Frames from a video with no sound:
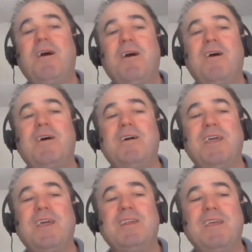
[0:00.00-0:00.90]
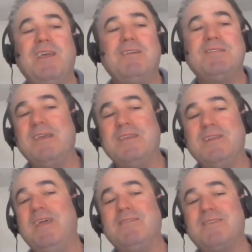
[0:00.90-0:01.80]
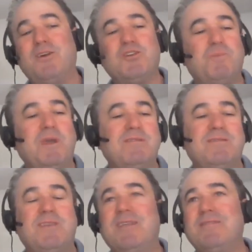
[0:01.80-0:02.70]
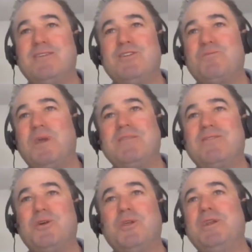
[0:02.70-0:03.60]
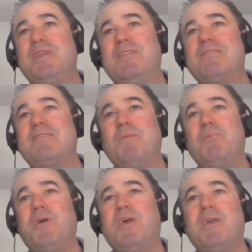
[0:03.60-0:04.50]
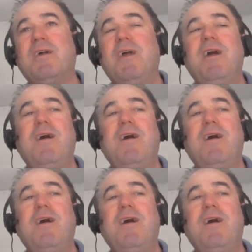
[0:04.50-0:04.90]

And to say that data center space is data center space, they're going to need the same thing,